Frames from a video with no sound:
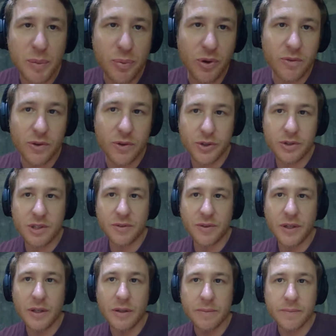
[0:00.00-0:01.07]

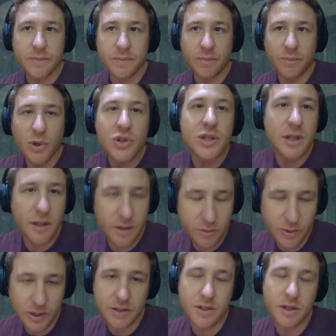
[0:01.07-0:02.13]
photography, mostly
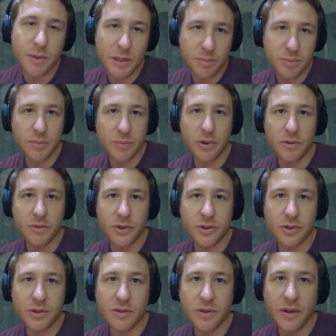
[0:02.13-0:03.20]
when it's about people
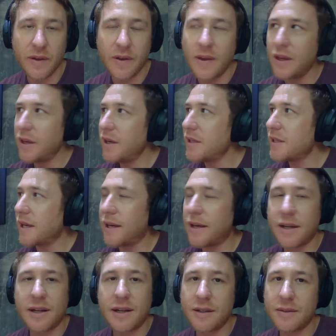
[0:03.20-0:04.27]
photography, is
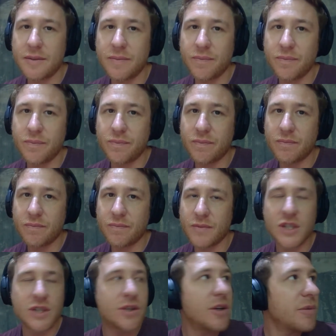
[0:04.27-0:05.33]

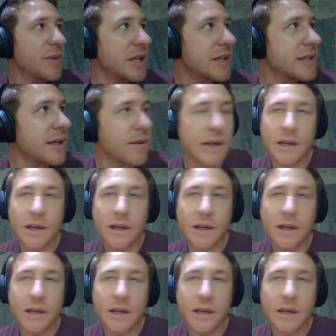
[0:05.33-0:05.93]
so many times, like